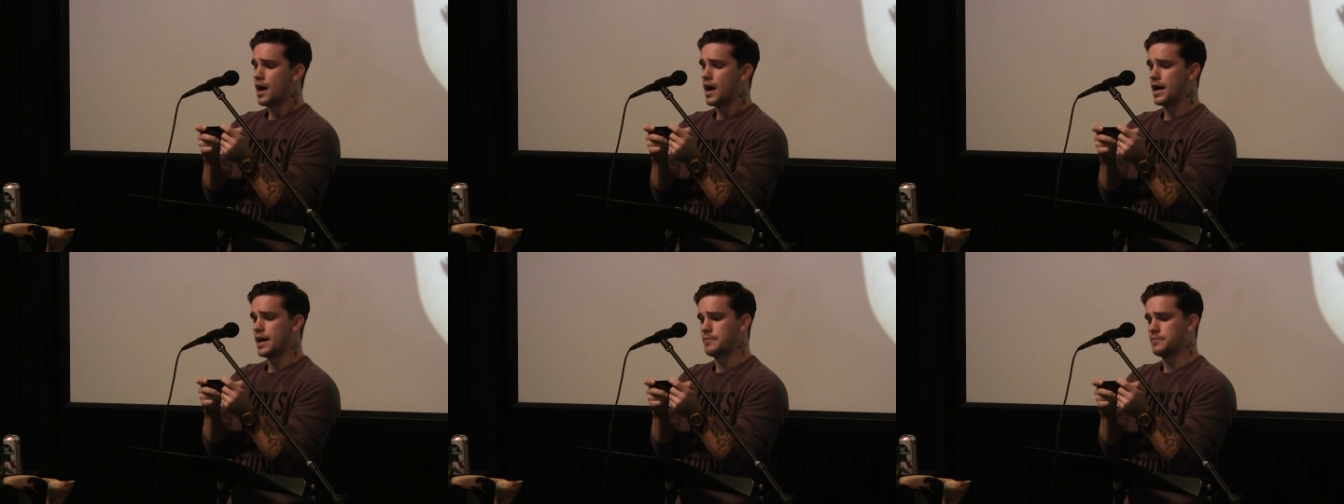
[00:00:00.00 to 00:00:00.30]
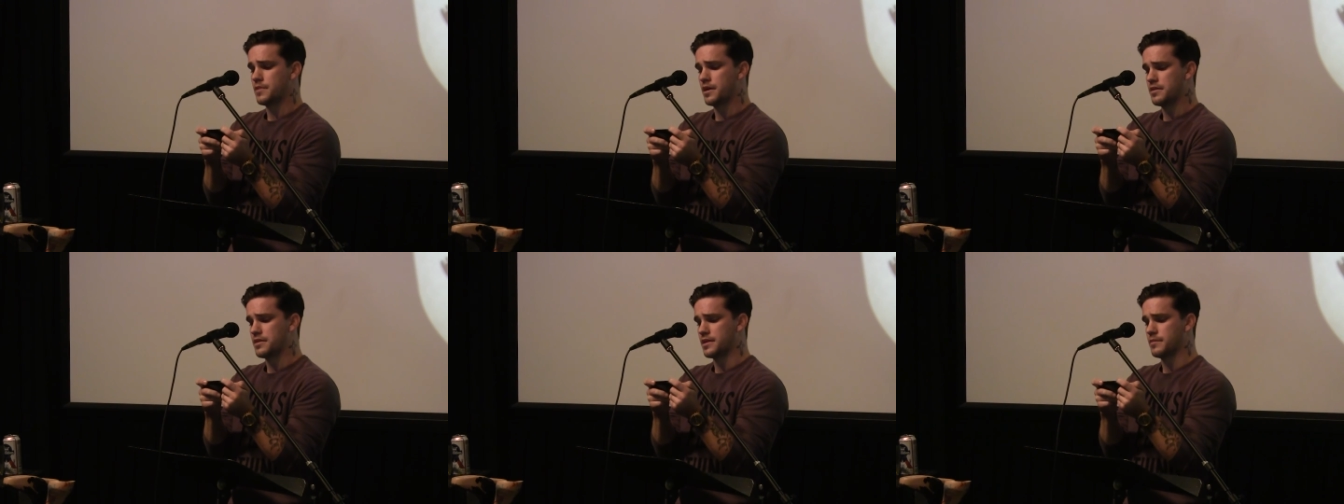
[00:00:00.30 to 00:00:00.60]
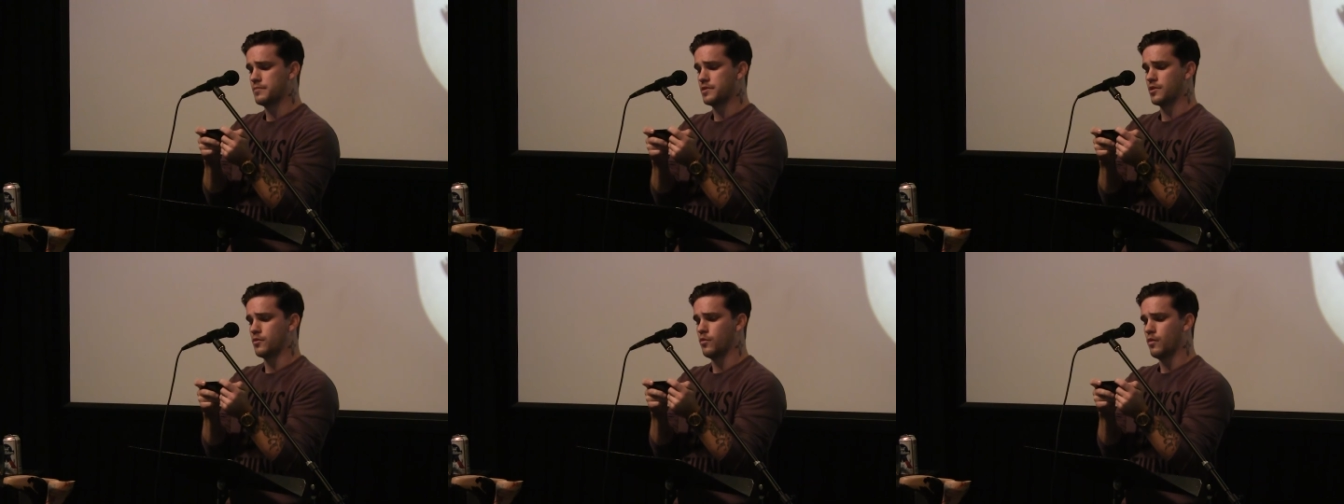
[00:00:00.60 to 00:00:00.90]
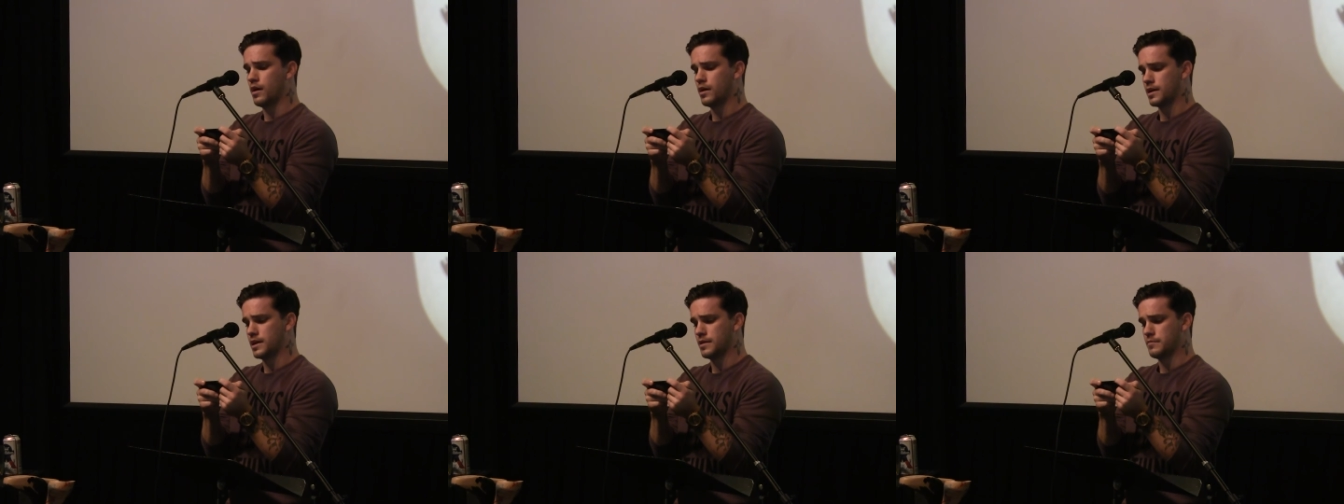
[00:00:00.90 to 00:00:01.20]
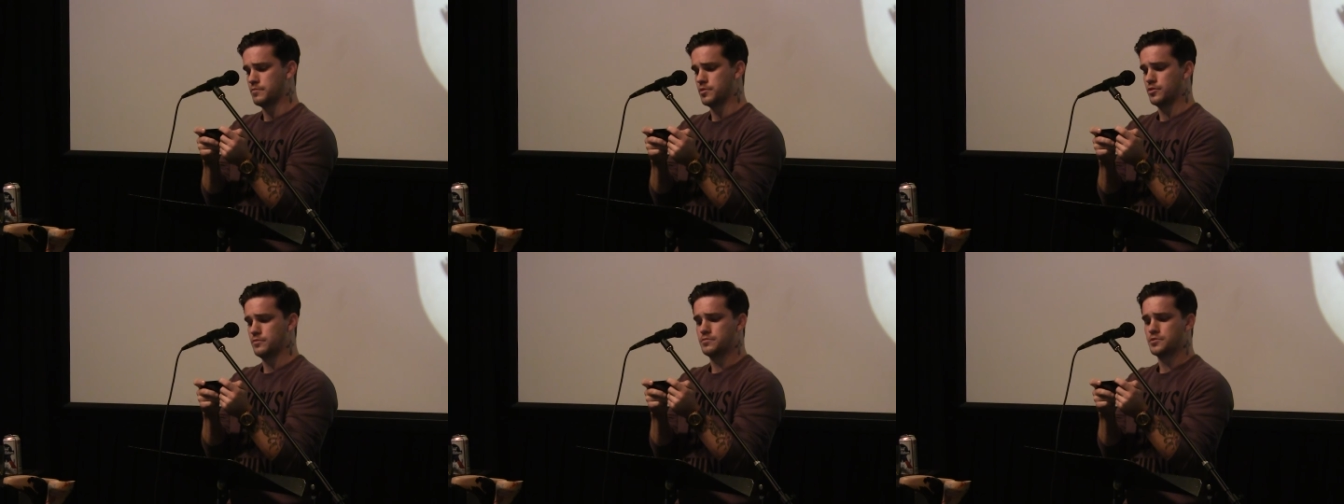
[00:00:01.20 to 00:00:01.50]
I am nothing but a
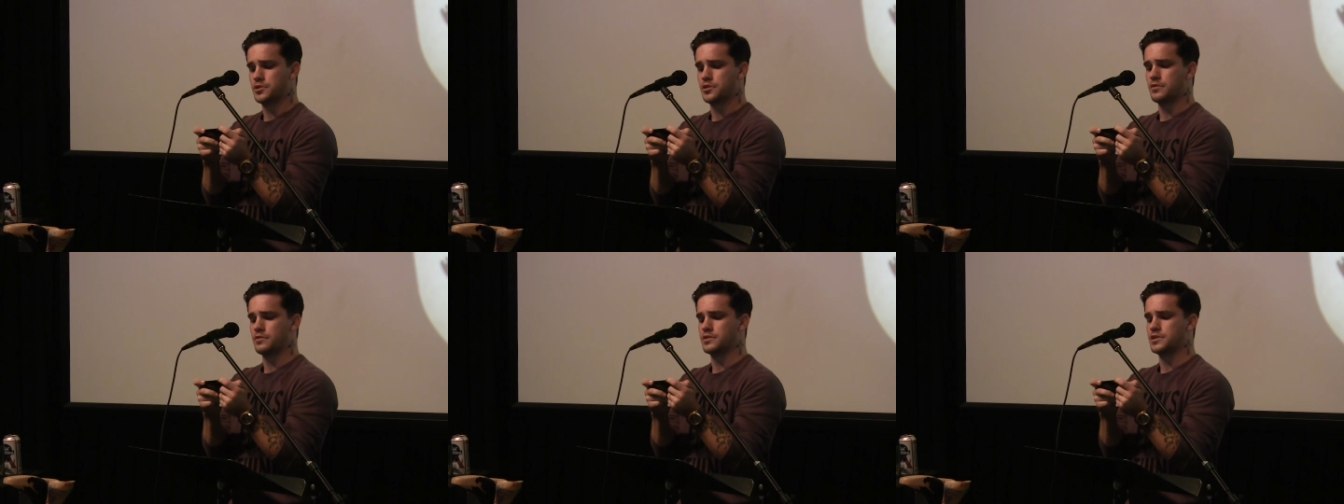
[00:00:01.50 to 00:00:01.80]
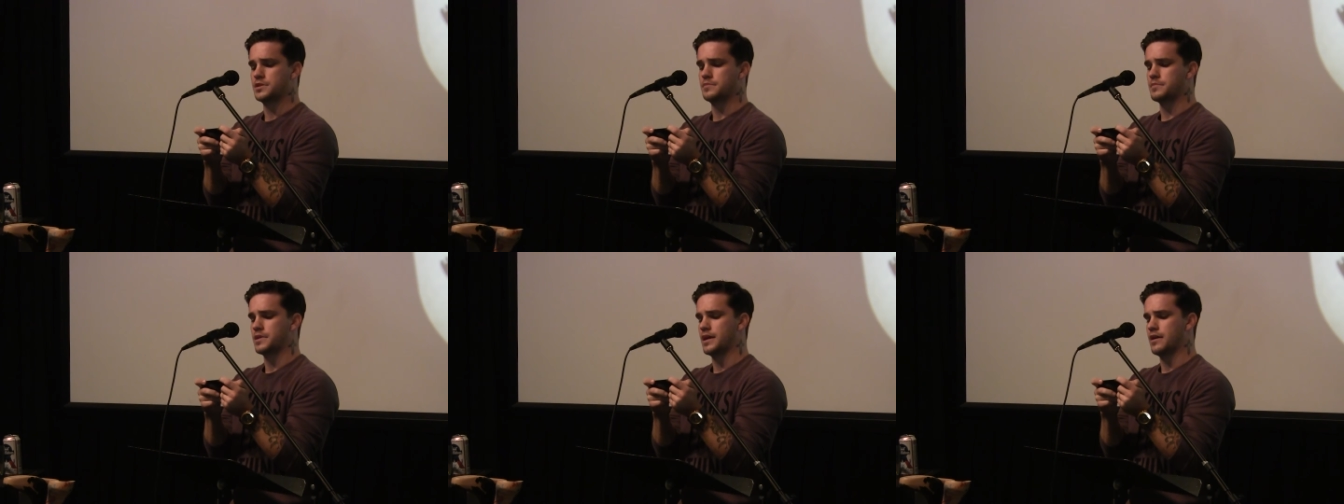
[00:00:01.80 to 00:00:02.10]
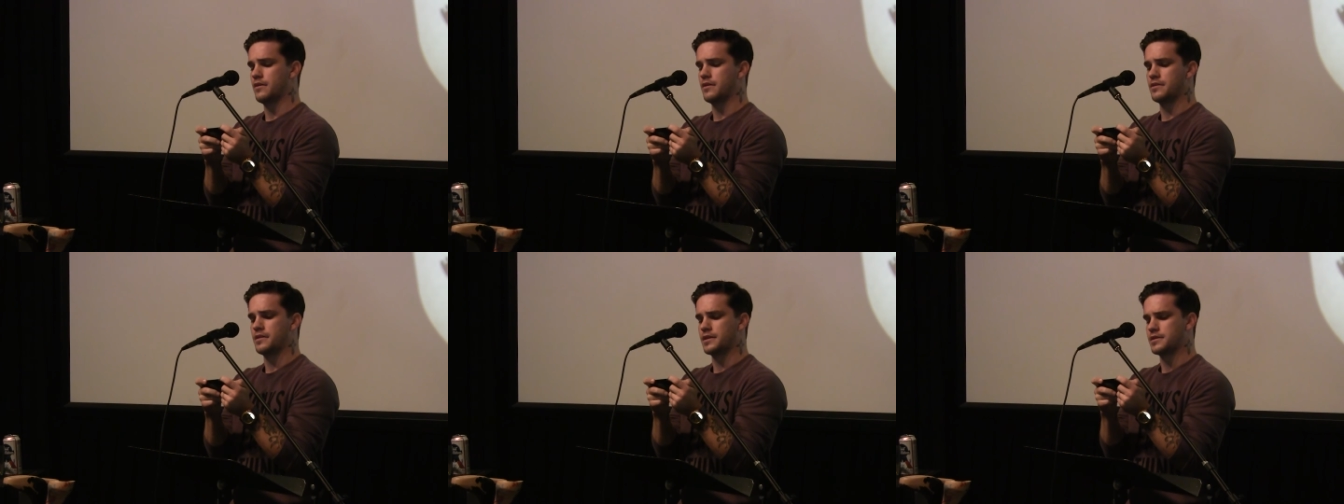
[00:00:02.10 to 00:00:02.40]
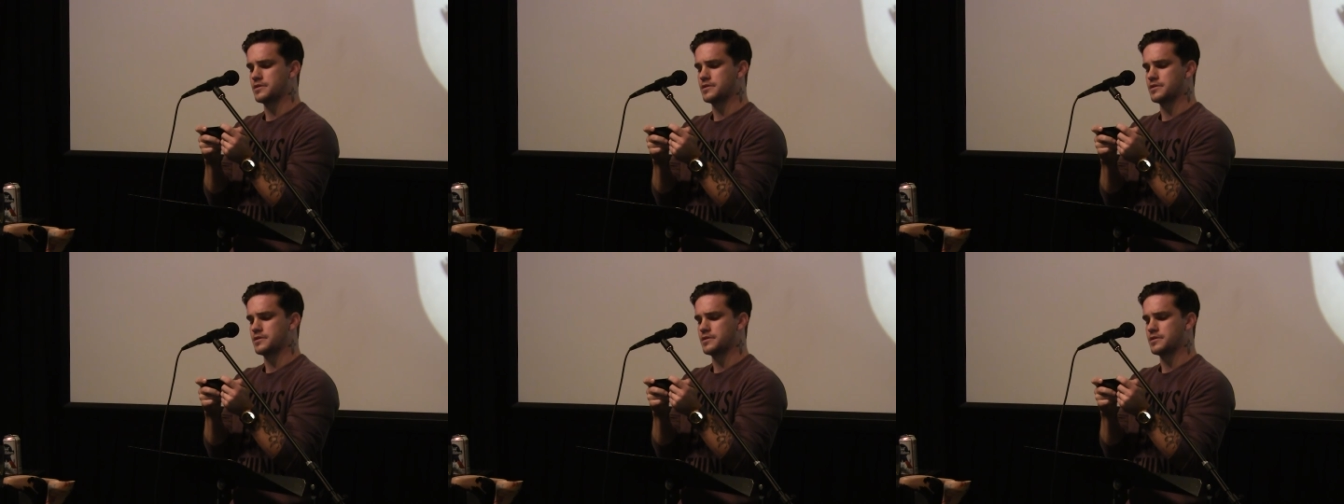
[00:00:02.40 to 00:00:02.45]
walking poop joke, Jim Carrey.